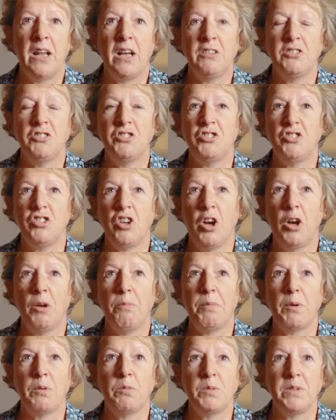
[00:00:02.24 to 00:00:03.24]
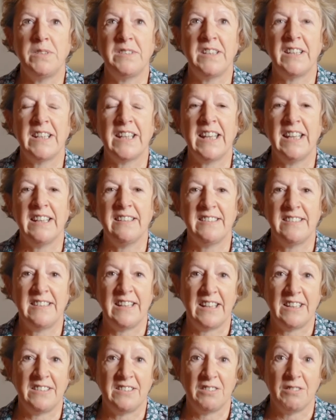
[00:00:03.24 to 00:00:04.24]
last job was at the King's
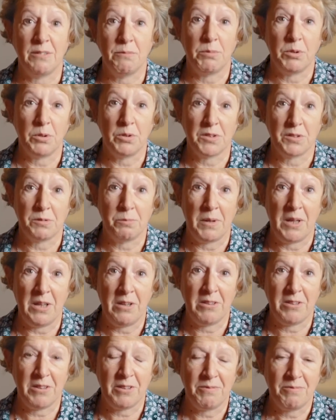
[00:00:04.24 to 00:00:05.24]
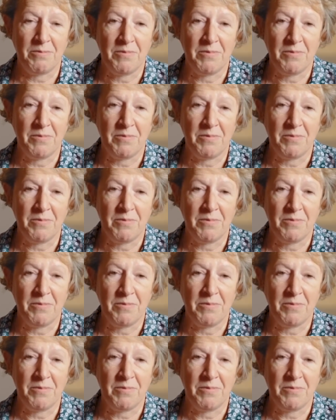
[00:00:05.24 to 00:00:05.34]
Theatre in Portsmouth.